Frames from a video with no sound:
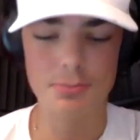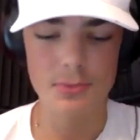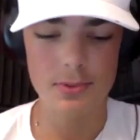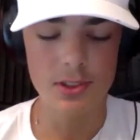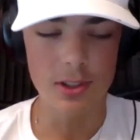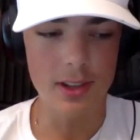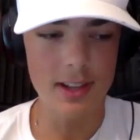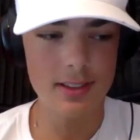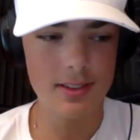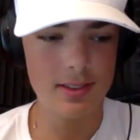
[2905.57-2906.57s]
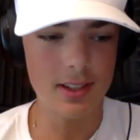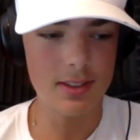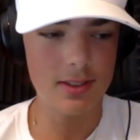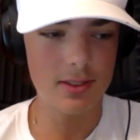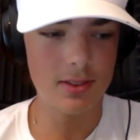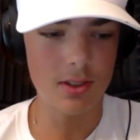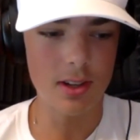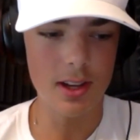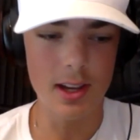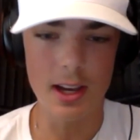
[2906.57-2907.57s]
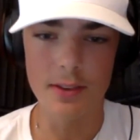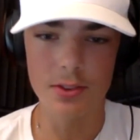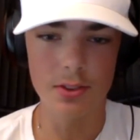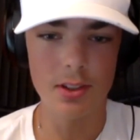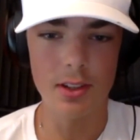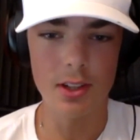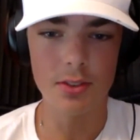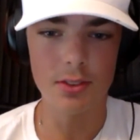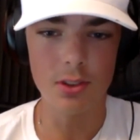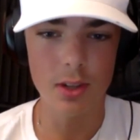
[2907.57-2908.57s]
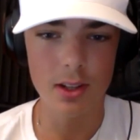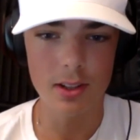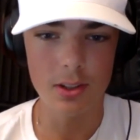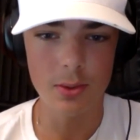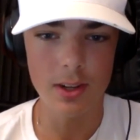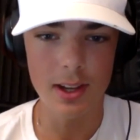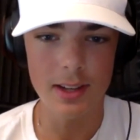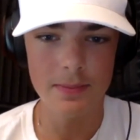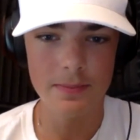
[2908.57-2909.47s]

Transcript: So that's all I have. Is there anything else that you wanna add?